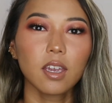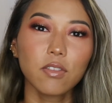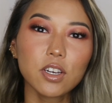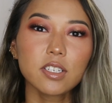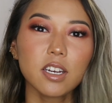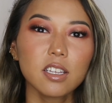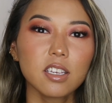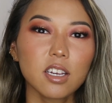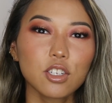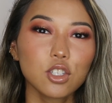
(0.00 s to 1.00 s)
If there's
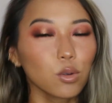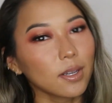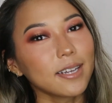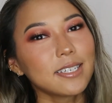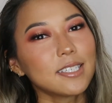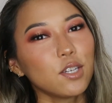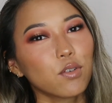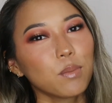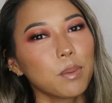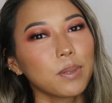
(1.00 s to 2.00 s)
anything else you would like to see
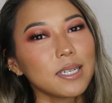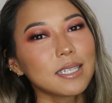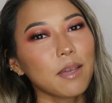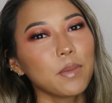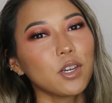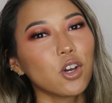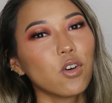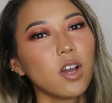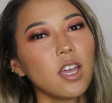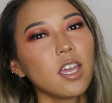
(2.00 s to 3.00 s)
from me, please let me
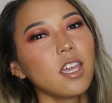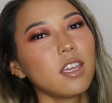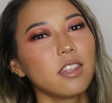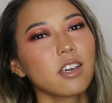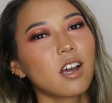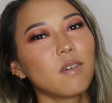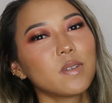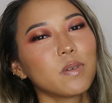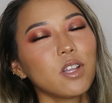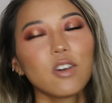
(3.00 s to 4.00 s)
know in the
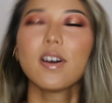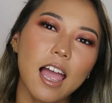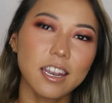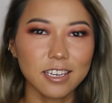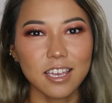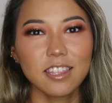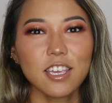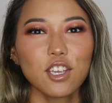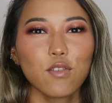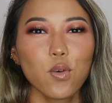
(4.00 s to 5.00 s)
comments below. And again,
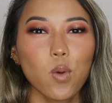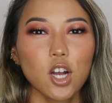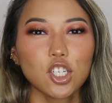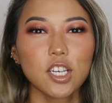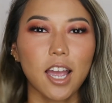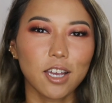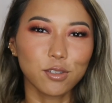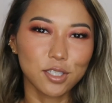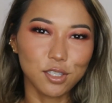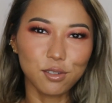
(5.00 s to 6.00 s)
thank you for watching.
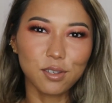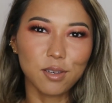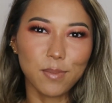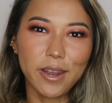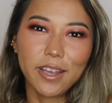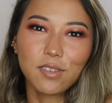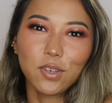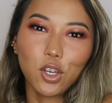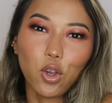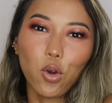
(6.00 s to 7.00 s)
I'll see you in my next
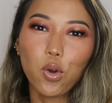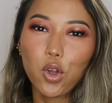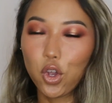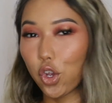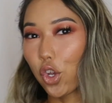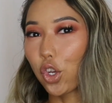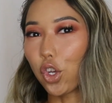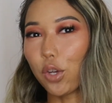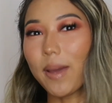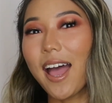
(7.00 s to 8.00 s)
video.
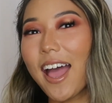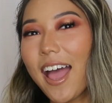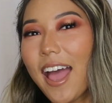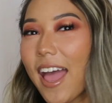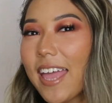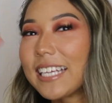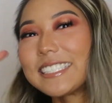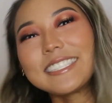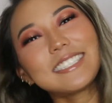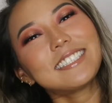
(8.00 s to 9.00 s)

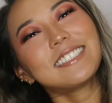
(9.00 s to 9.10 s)
Goodbye.